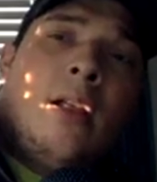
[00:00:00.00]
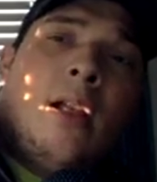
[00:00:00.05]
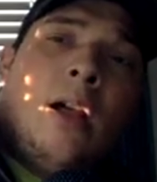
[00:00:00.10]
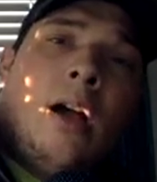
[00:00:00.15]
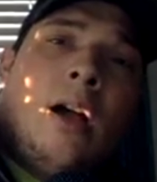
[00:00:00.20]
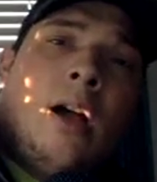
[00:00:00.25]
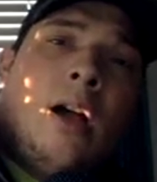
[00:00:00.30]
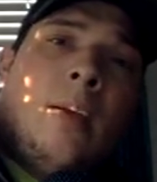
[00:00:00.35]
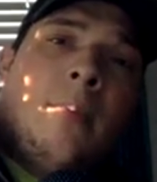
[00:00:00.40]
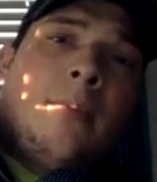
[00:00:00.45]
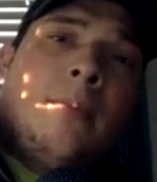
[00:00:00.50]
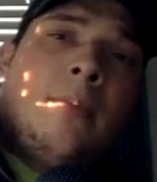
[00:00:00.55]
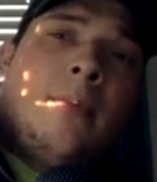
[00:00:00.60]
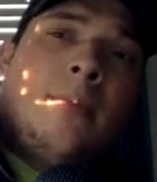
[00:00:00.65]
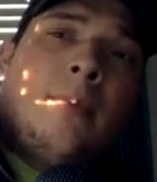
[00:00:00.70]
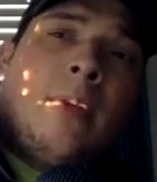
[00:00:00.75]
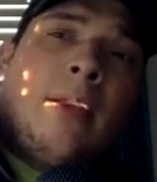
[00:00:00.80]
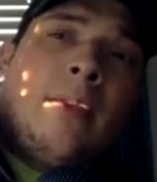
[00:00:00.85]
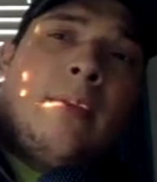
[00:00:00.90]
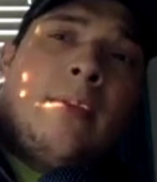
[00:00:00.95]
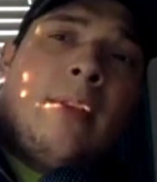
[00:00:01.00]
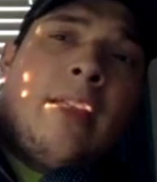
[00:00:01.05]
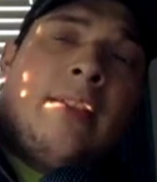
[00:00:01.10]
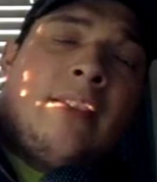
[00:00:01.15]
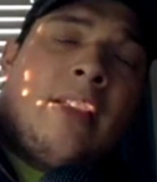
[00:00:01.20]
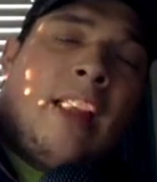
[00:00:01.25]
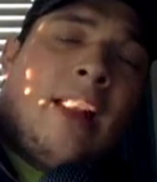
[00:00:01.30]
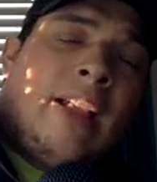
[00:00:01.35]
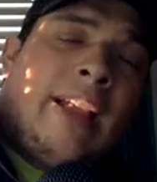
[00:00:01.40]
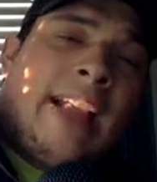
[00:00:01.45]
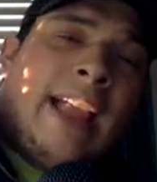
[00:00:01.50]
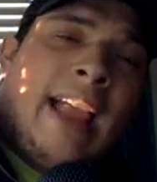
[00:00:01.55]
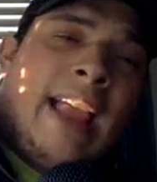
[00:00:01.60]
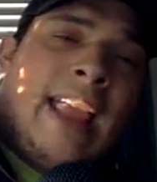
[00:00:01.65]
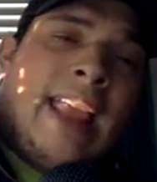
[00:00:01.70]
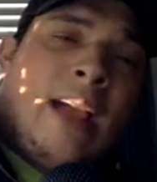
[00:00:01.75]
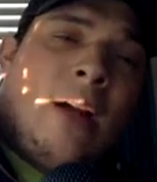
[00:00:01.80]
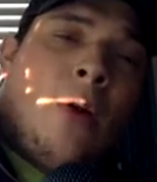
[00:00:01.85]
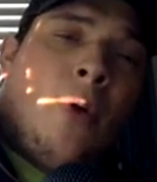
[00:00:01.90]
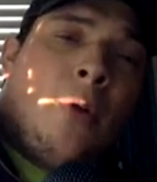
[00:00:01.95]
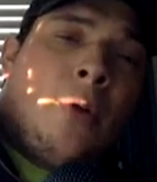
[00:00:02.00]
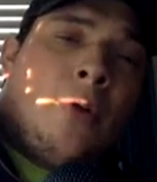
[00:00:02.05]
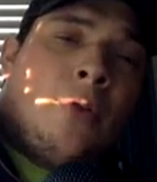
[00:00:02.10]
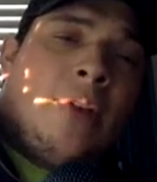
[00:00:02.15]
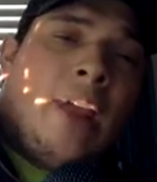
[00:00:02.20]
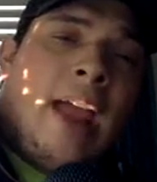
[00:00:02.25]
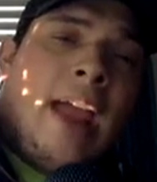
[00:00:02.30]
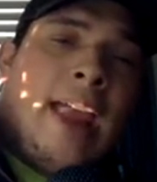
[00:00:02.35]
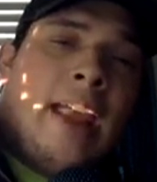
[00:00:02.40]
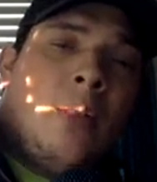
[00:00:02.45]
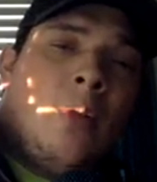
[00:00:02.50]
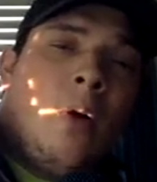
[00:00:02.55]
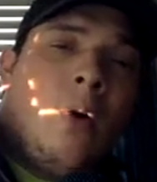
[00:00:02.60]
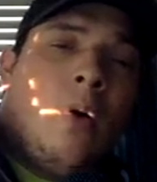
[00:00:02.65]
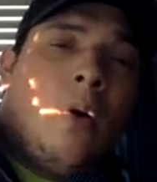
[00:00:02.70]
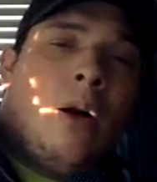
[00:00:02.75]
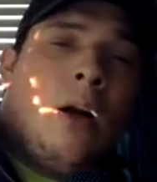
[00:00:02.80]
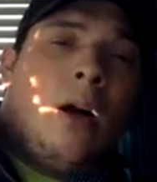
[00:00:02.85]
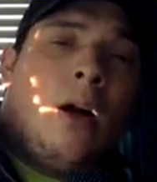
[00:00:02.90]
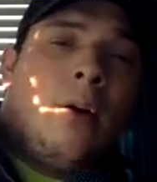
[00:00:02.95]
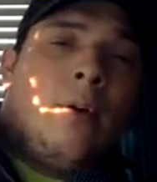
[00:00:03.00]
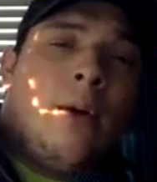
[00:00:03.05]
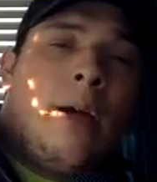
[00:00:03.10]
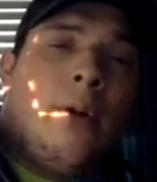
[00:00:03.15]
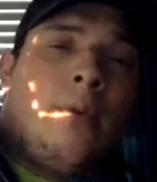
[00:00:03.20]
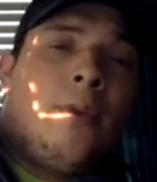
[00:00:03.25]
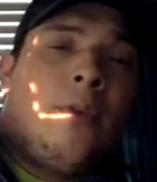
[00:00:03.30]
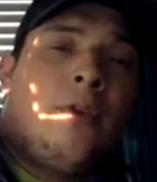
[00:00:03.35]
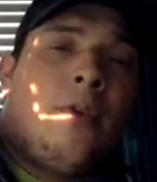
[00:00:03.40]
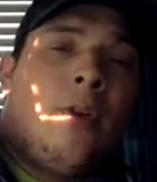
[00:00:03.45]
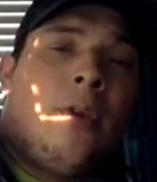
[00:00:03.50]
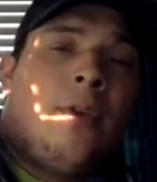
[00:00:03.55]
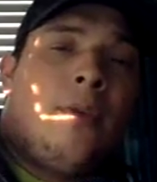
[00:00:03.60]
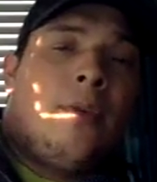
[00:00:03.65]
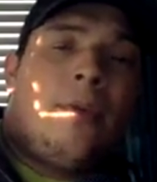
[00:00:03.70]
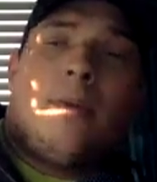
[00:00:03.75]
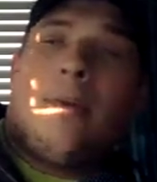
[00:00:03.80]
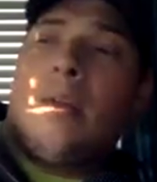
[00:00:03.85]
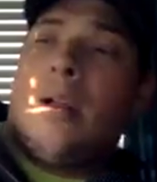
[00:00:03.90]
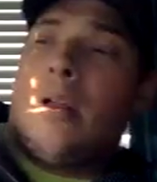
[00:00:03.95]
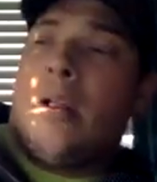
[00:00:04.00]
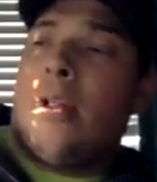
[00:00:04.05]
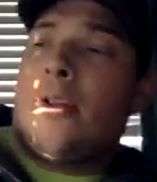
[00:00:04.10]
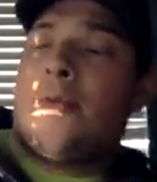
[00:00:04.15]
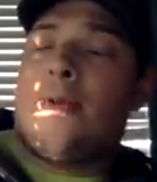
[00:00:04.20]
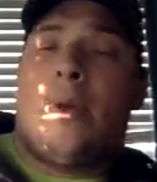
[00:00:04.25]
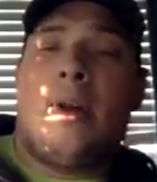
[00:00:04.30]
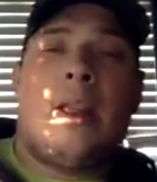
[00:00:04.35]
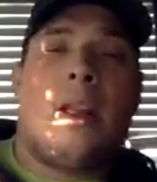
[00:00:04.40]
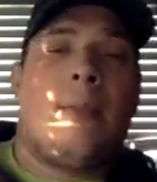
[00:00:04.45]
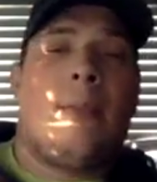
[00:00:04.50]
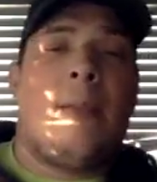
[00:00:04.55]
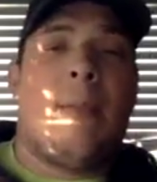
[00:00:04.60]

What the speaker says: But yeah, it's got like an orange halo around the front tritium.